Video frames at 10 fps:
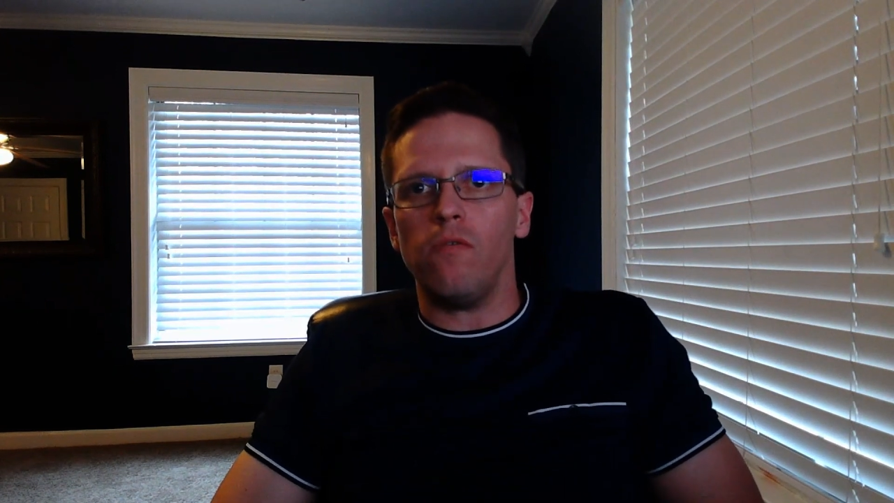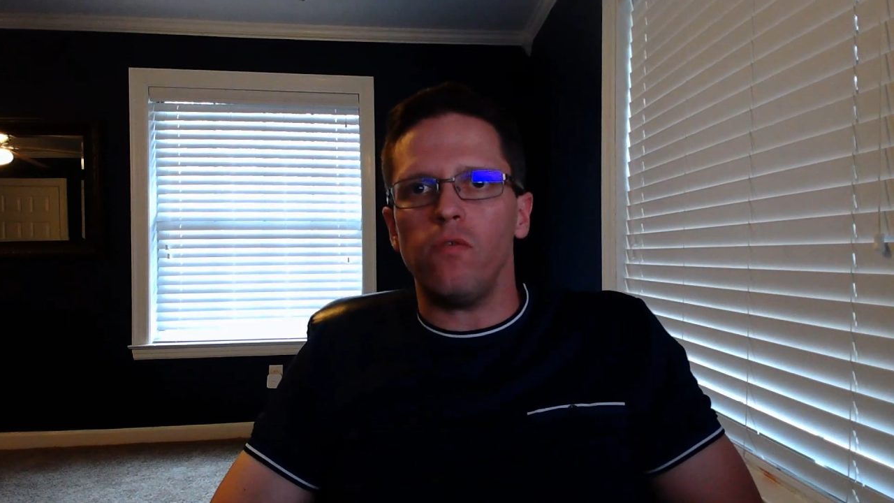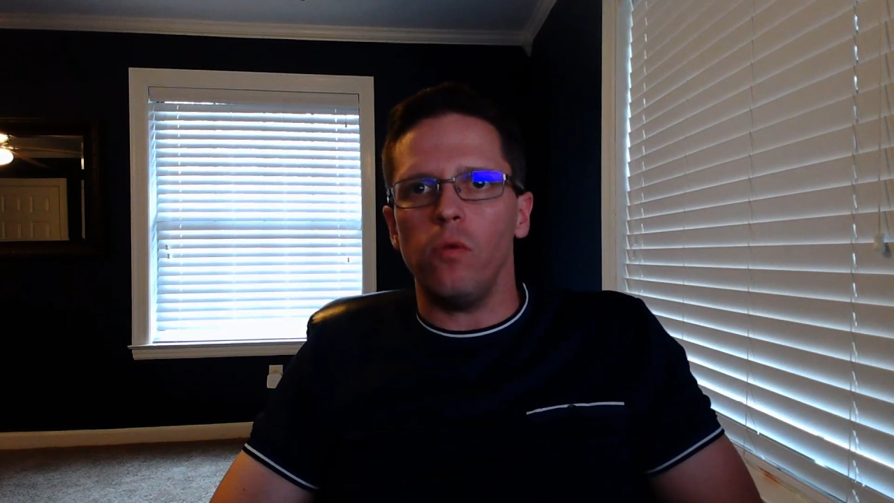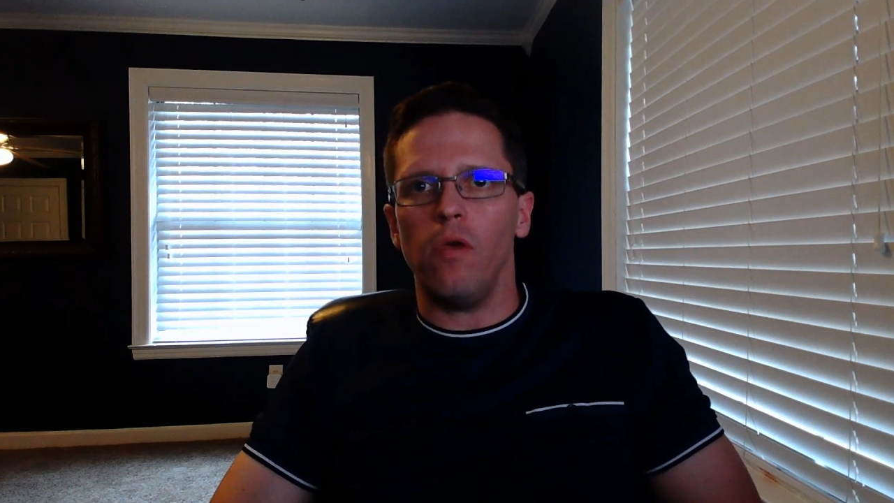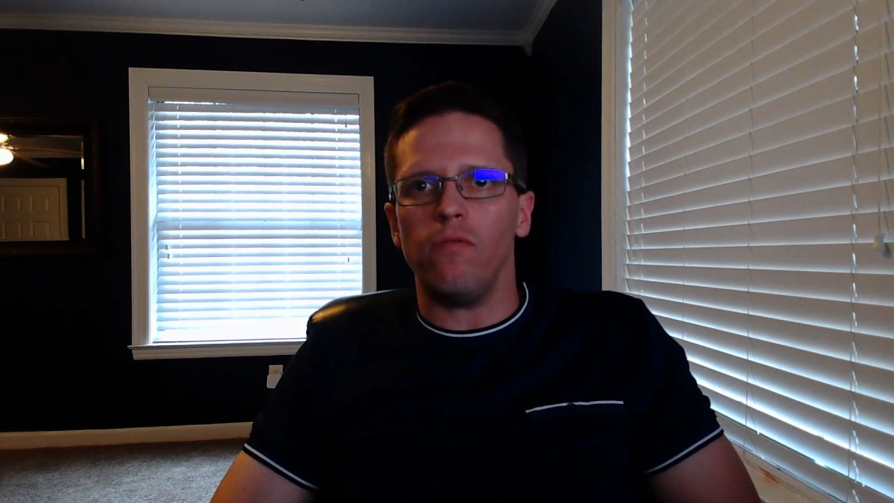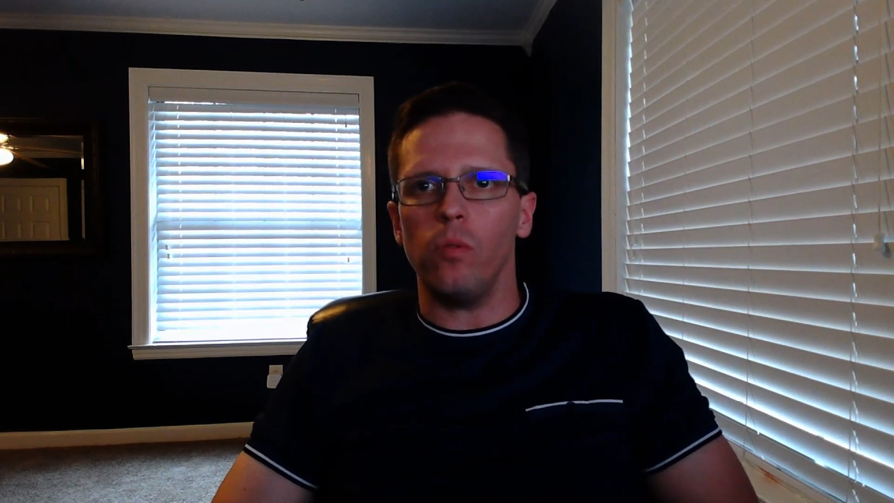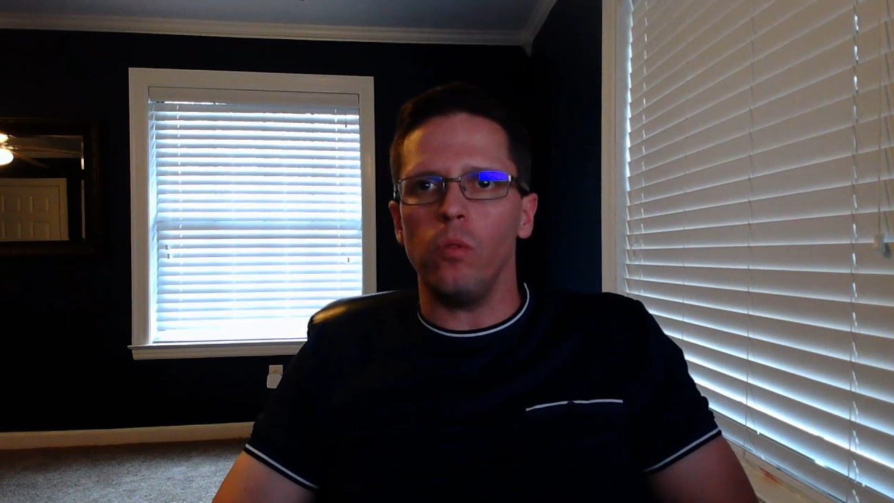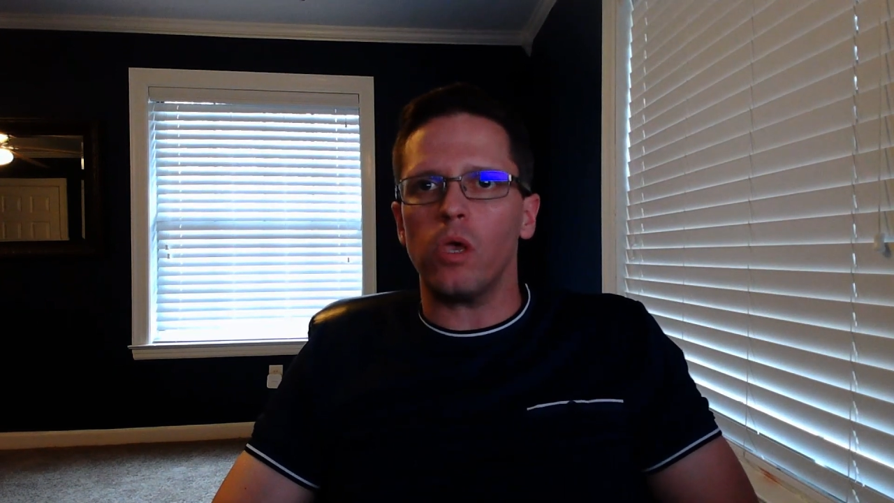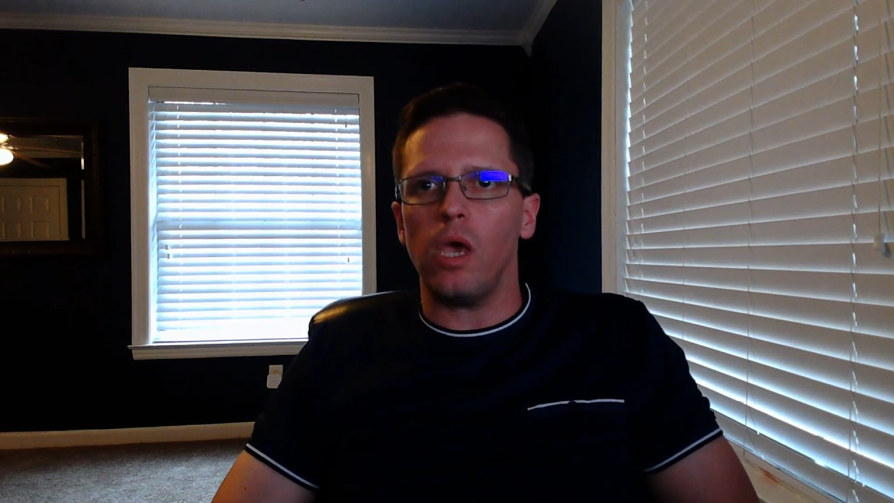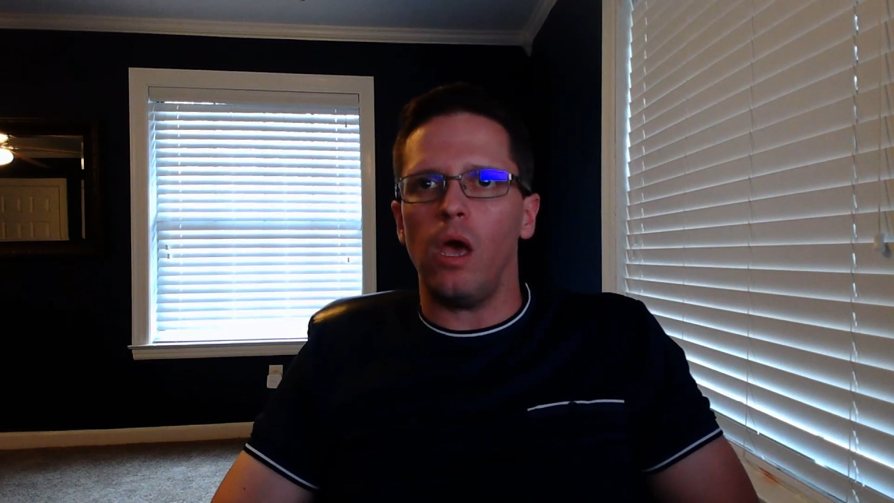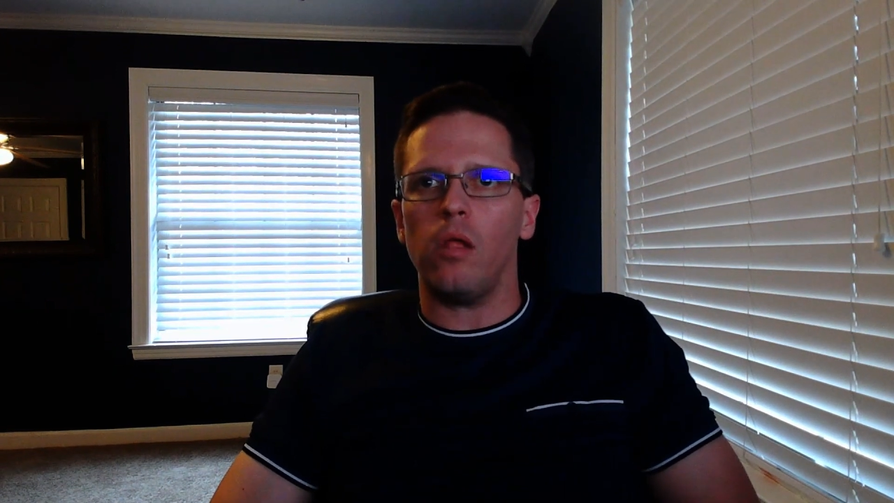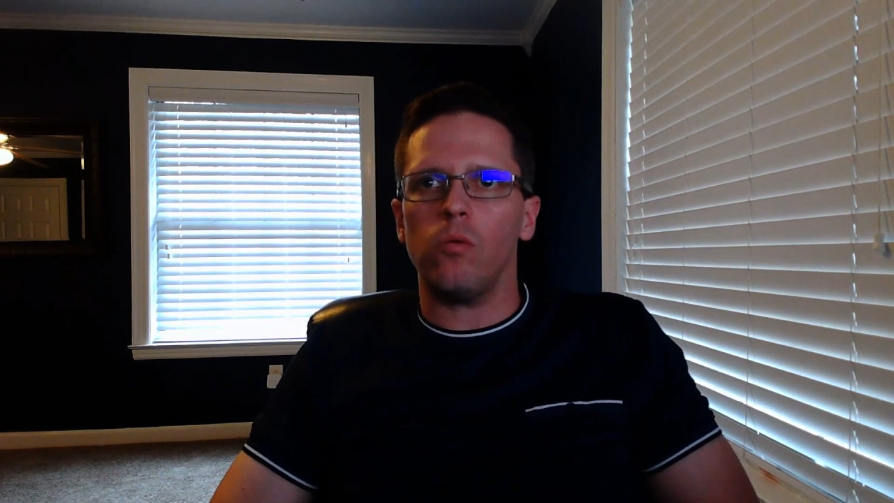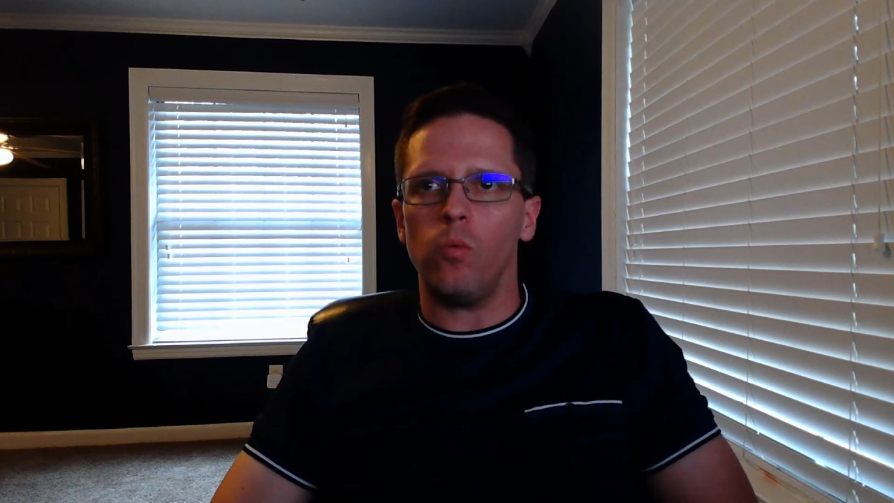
if you look at